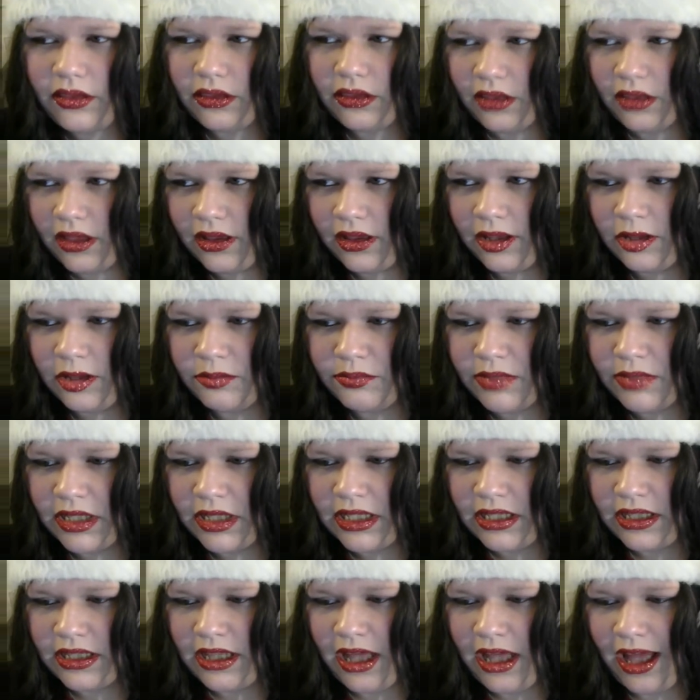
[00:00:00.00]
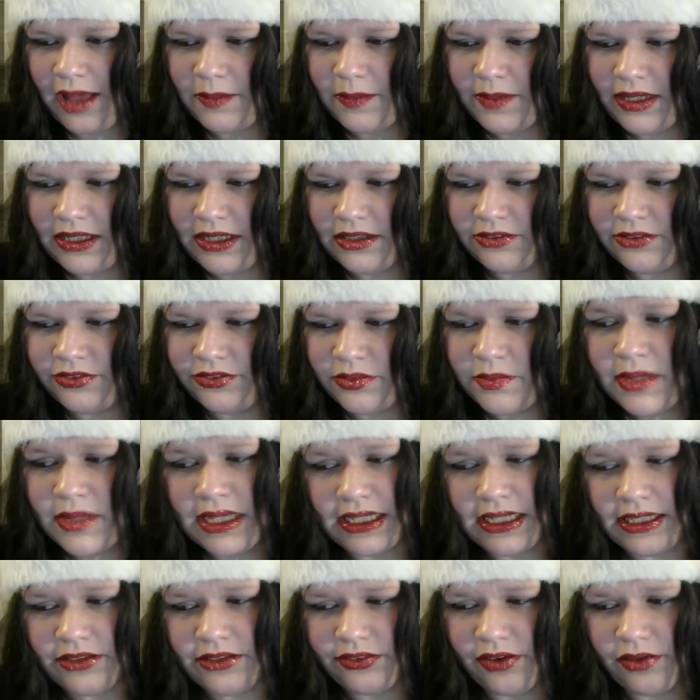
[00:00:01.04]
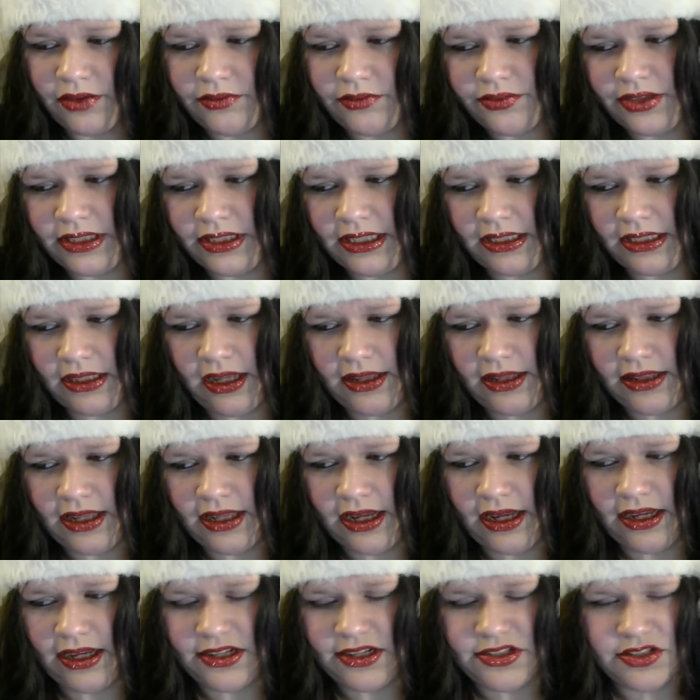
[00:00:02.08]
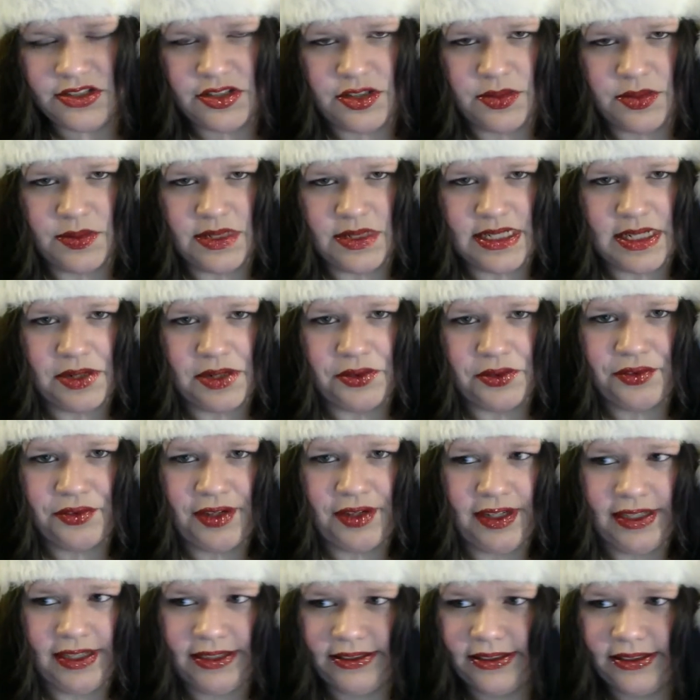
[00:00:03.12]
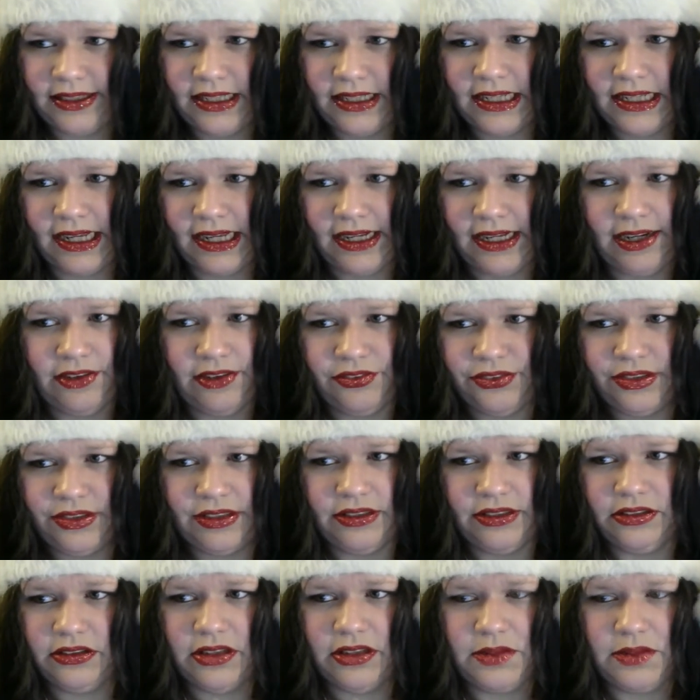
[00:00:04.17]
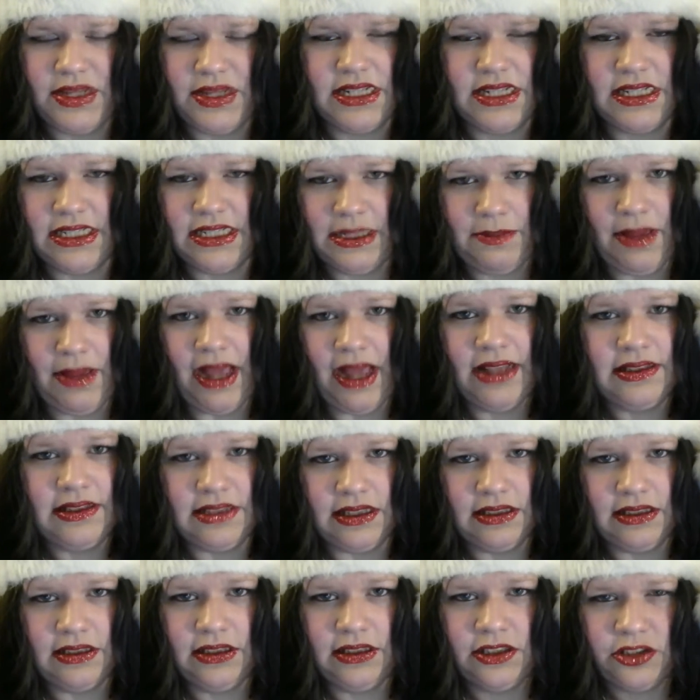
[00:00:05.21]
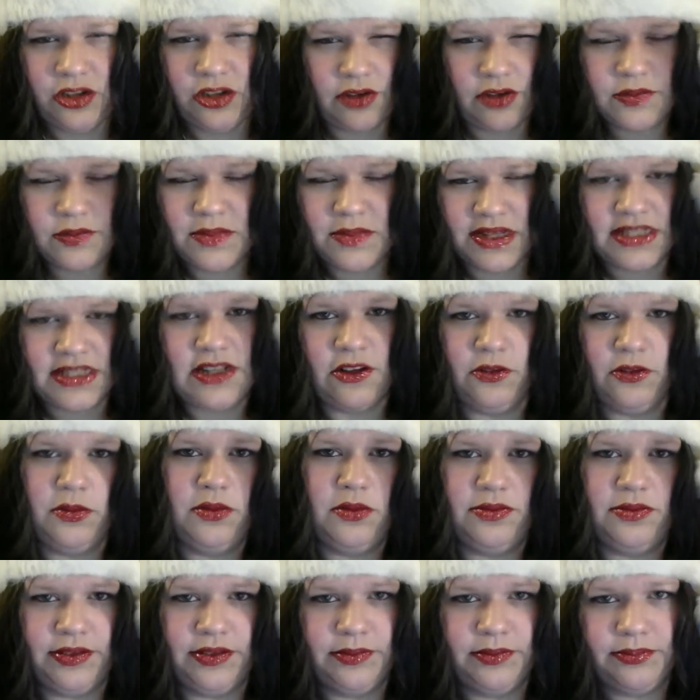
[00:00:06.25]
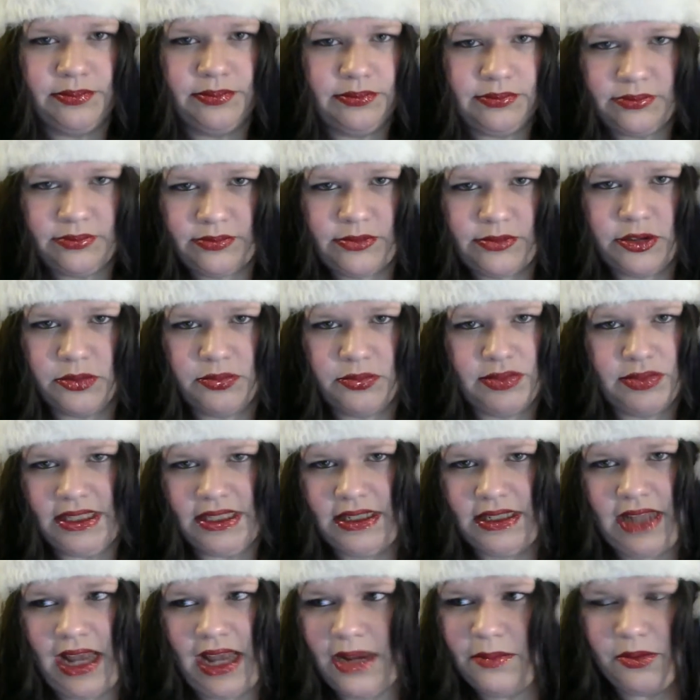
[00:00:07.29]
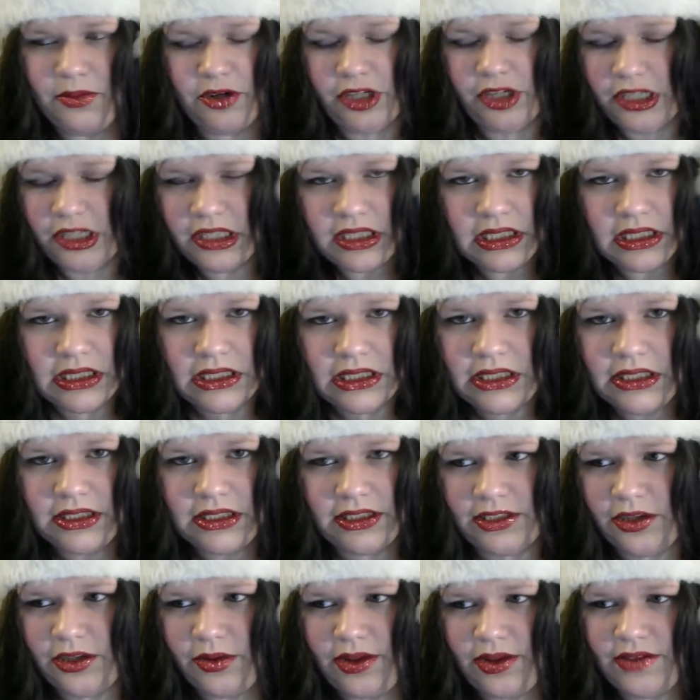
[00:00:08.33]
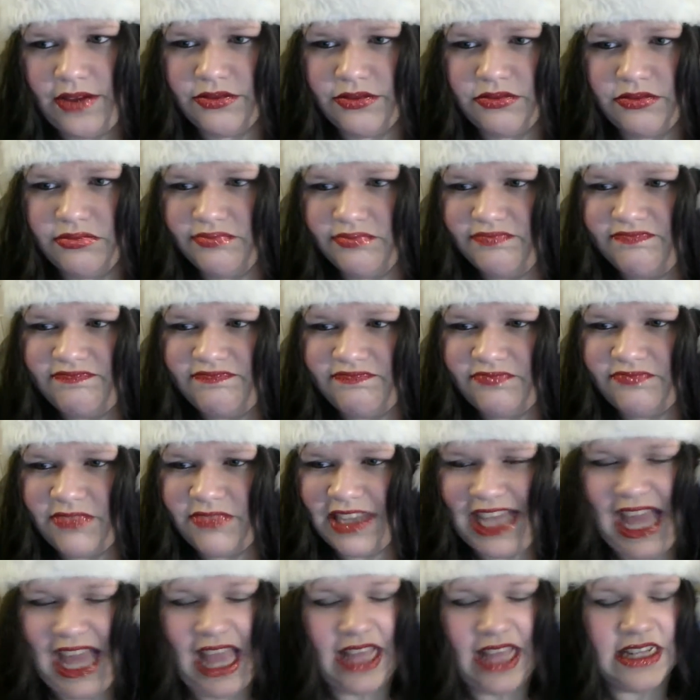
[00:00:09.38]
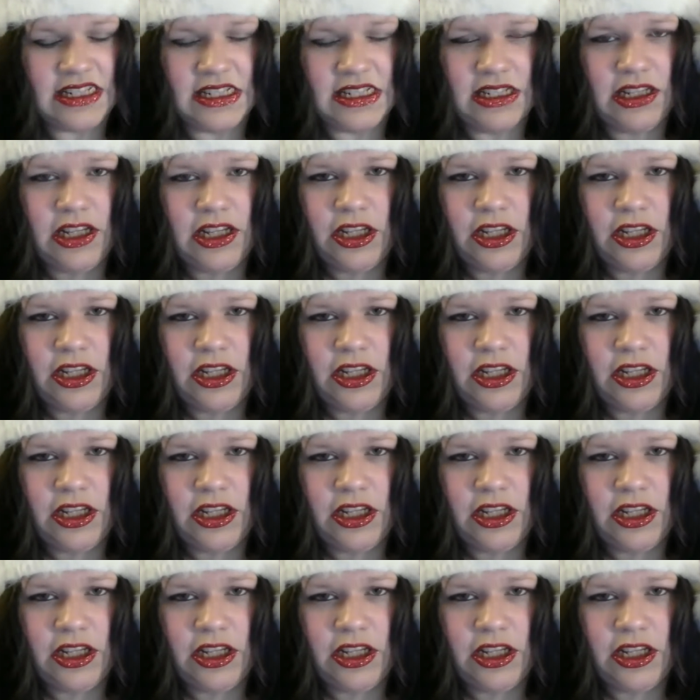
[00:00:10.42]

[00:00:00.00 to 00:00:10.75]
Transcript: I mean, for me, if I'm feeling like that, I just do a tarot reading and I feel immediately better. Not for myself, but for somebody, anybody, you know, even the cat,